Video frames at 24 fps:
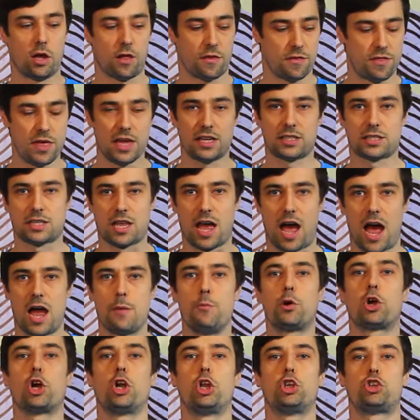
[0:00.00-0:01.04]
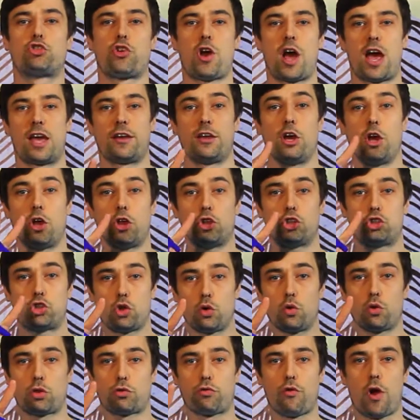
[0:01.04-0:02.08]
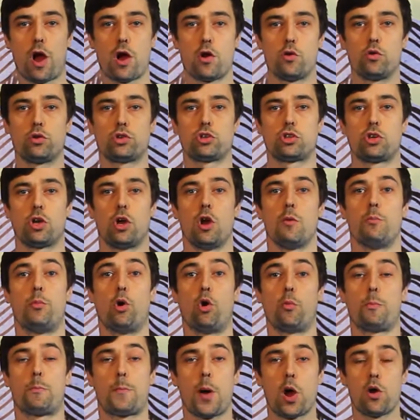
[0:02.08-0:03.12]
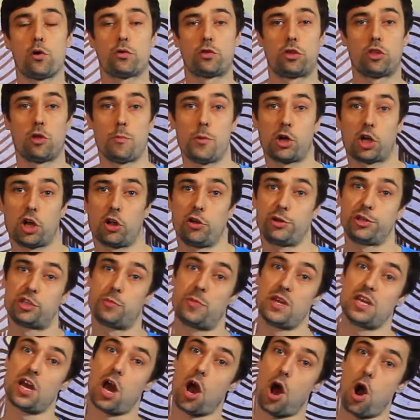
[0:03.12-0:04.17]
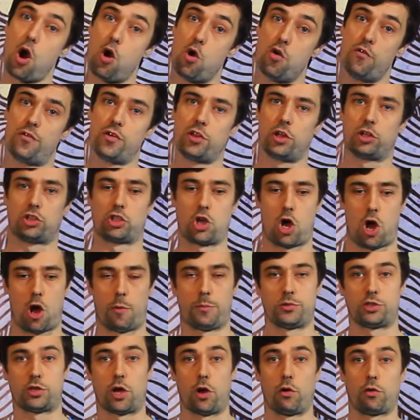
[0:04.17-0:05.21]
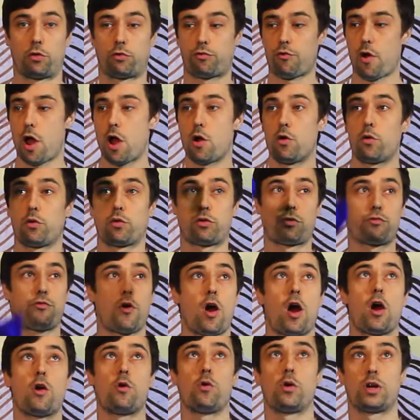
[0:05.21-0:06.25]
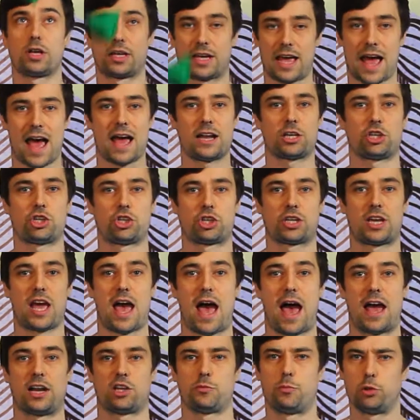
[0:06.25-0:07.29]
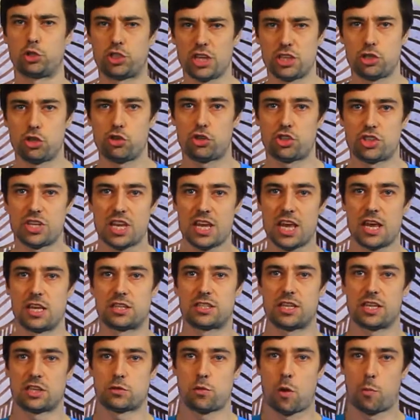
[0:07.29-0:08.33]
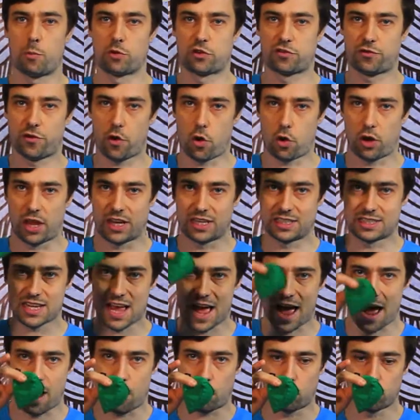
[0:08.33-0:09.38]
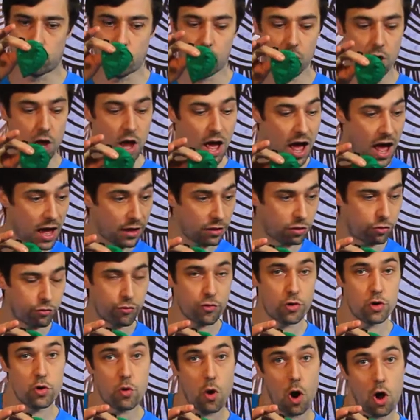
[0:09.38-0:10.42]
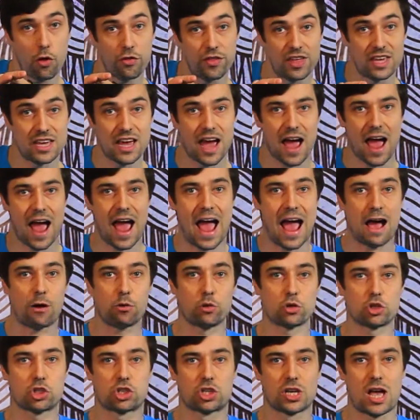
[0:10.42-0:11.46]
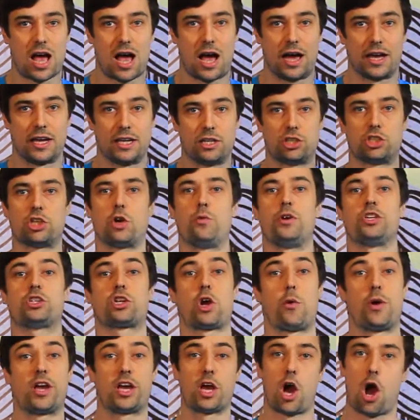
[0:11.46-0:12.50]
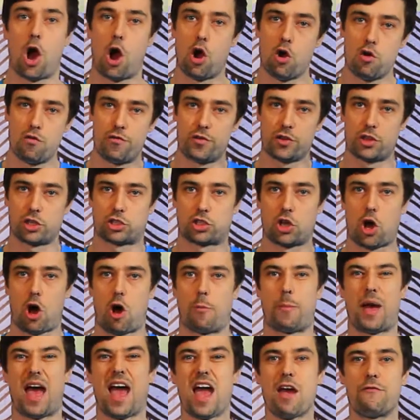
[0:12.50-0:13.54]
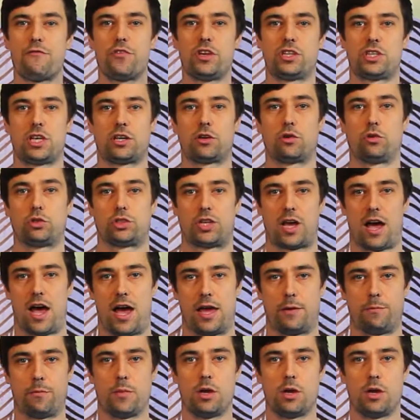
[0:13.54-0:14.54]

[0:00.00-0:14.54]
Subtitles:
This time we're going to try 2 throws, but both of them are going to be over the top. So throw, throw, catch, catch. But did you see, as this one was falling down, I threw on the outside, so it's going over the top every single time.